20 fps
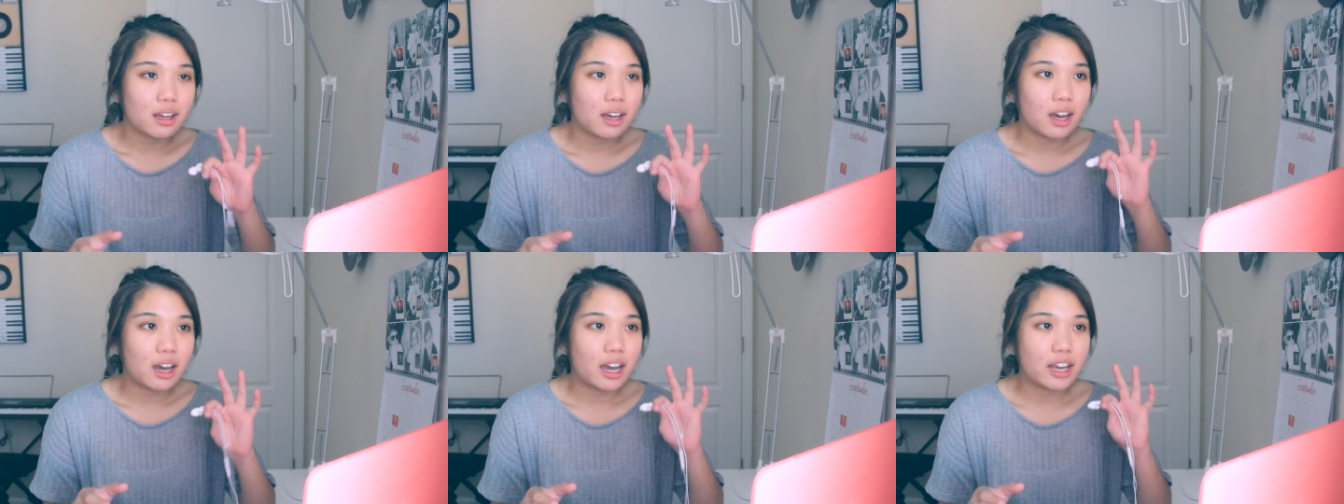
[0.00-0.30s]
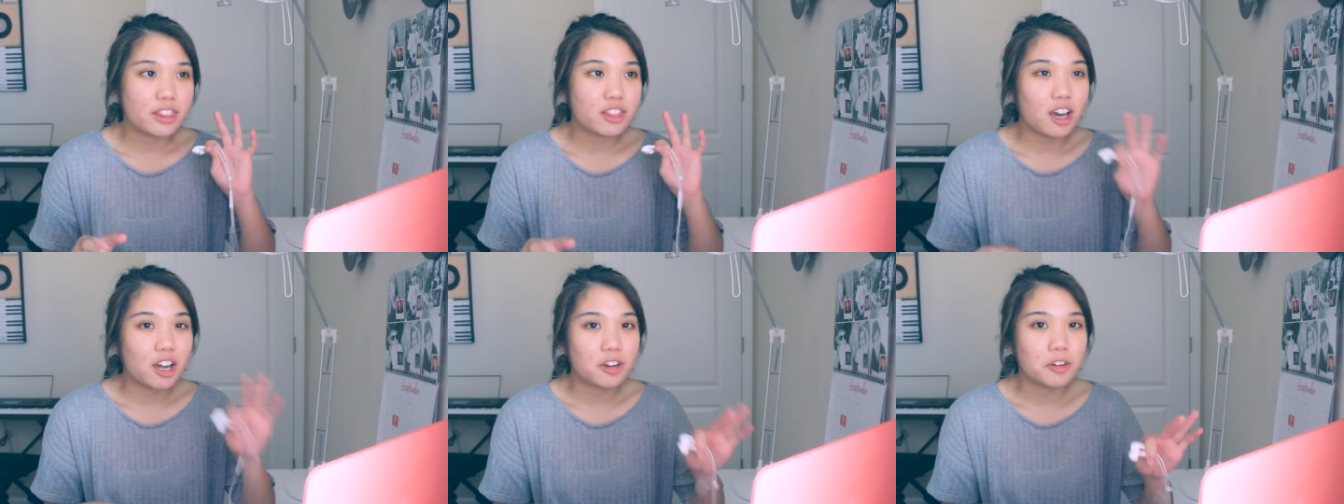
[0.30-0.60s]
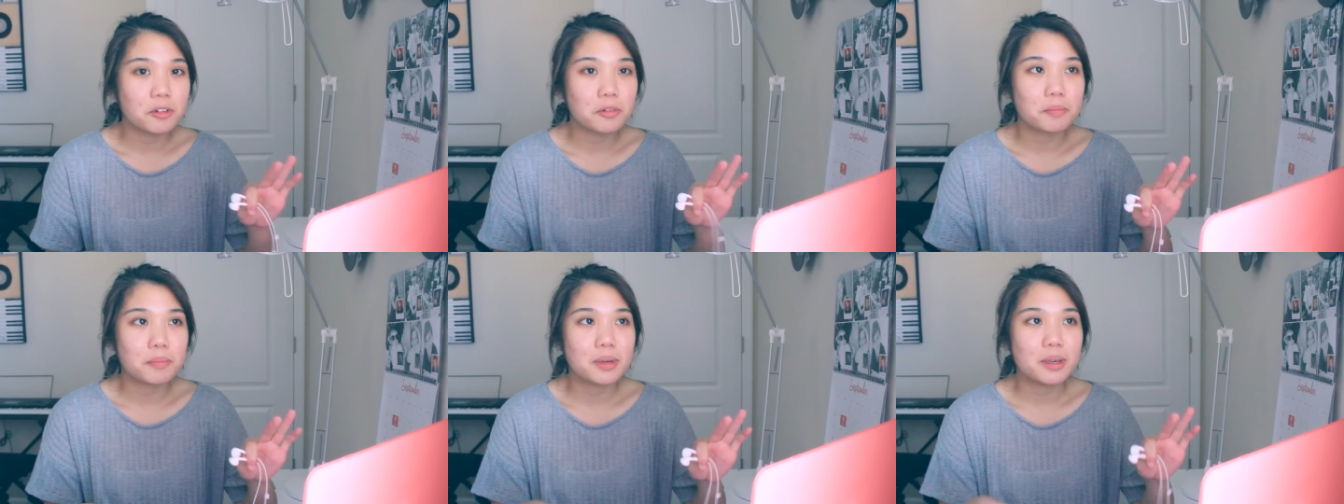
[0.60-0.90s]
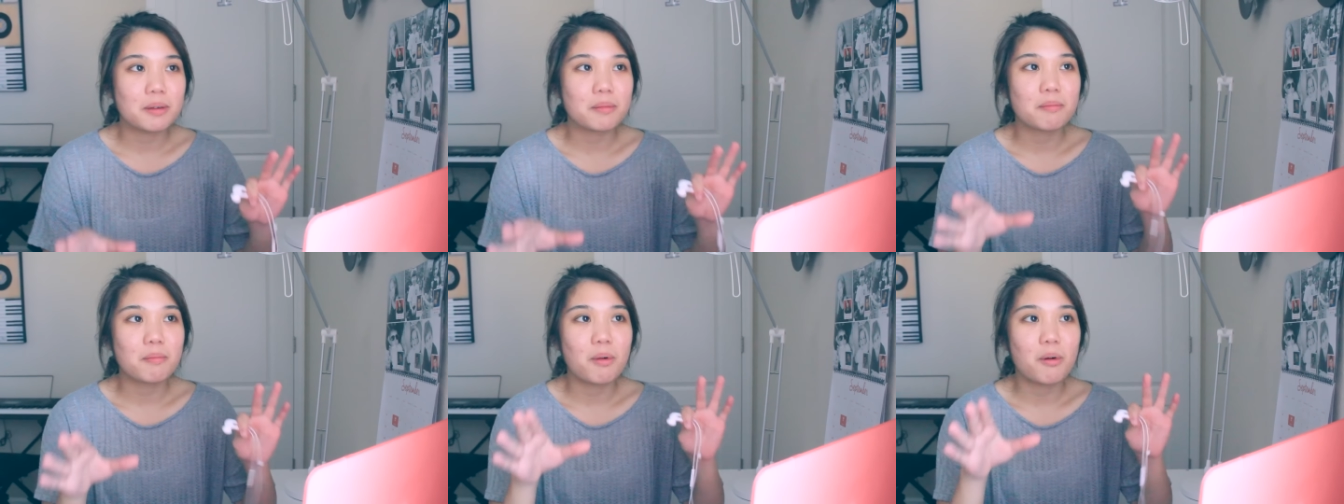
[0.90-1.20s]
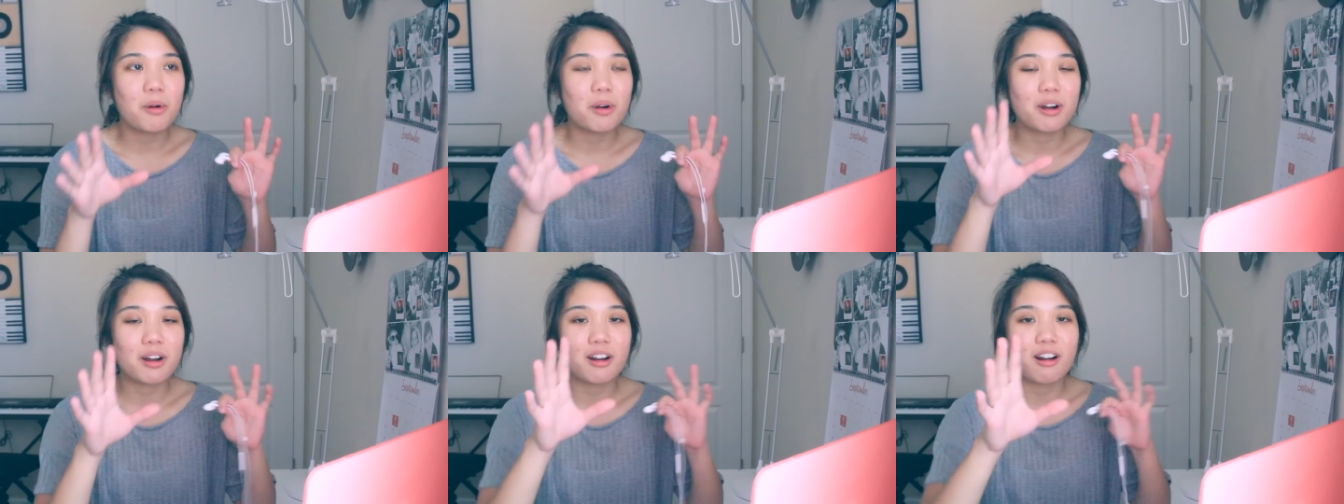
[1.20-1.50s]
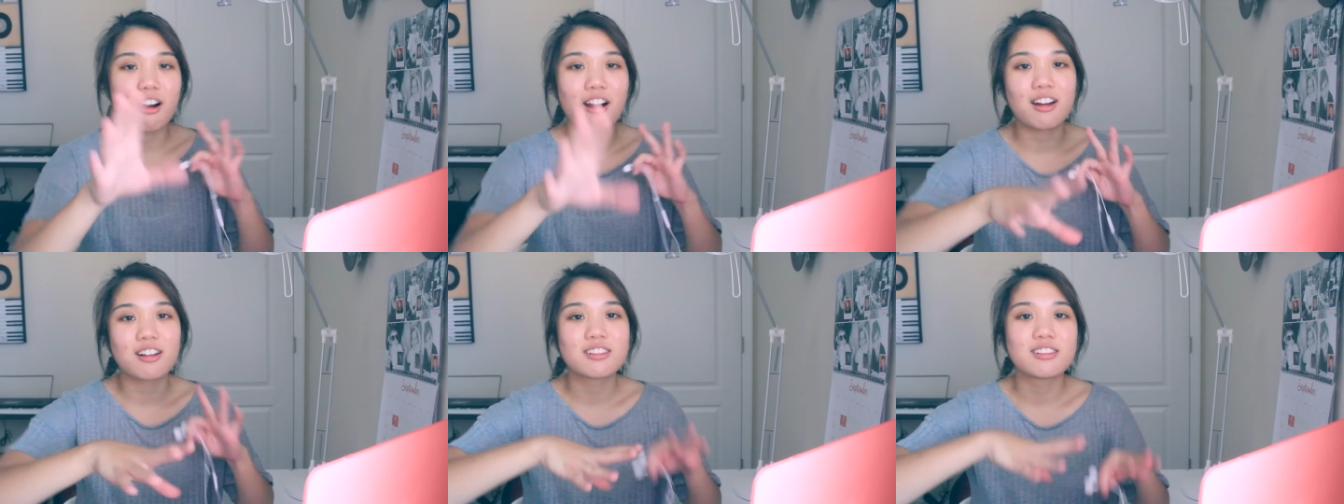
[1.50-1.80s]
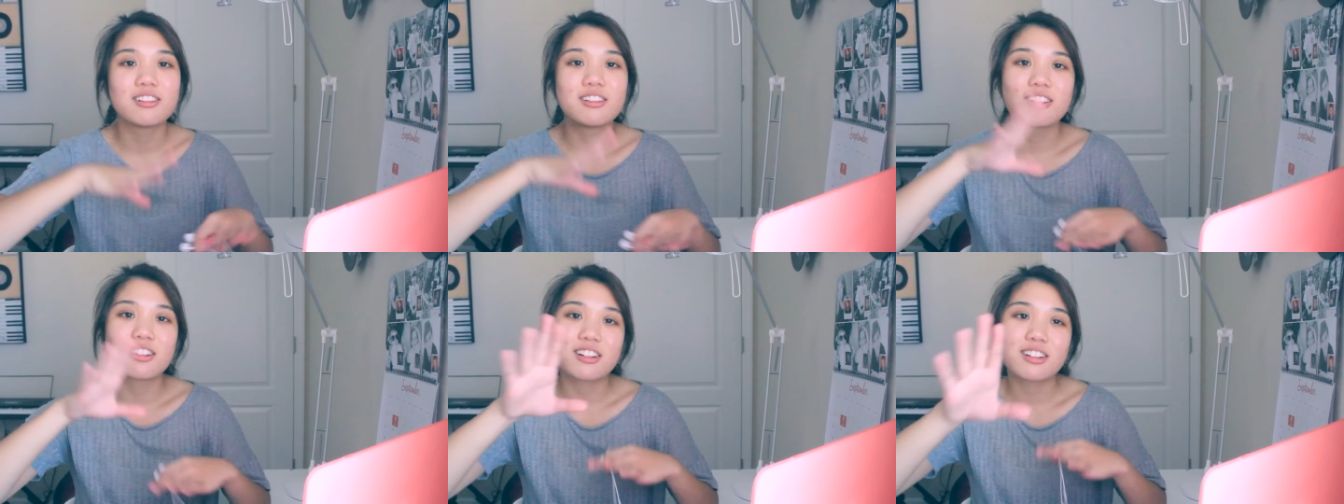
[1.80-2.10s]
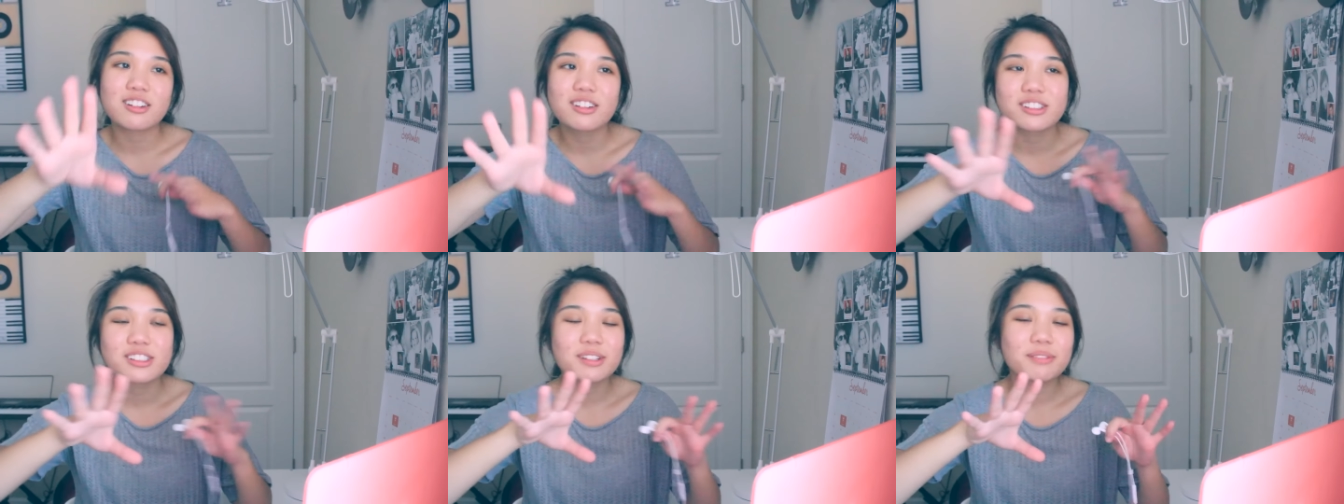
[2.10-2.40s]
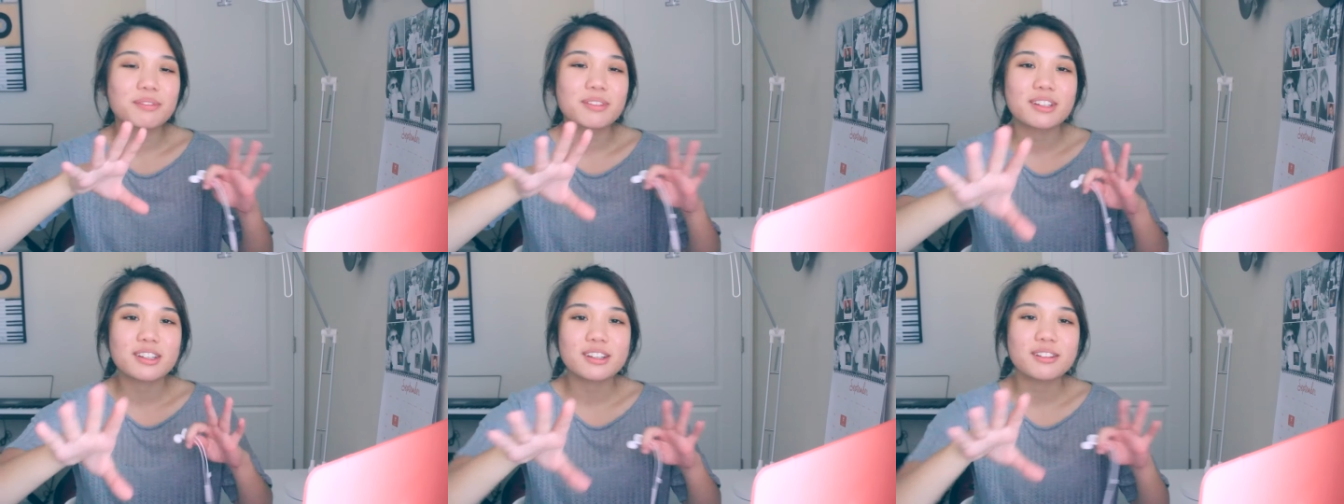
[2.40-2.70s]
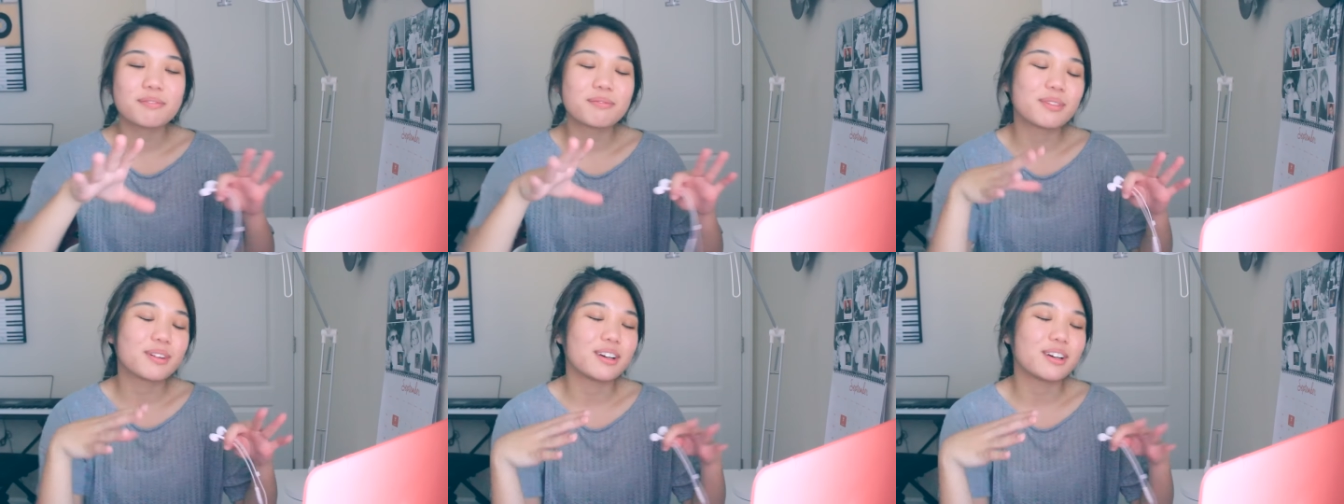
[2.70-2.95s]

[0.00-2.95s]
I thought it would be more hardcore or something,